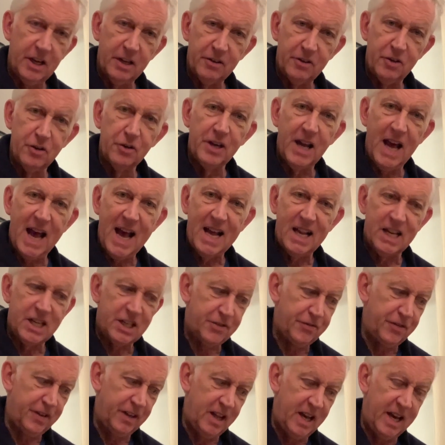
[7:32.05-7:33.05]
good hands
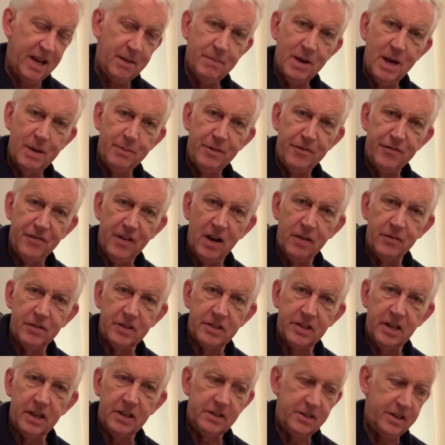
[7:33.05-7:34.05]
for like maybe 5 or
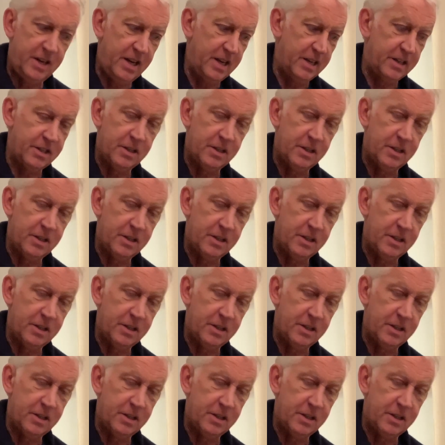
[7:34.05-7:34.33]
6 years,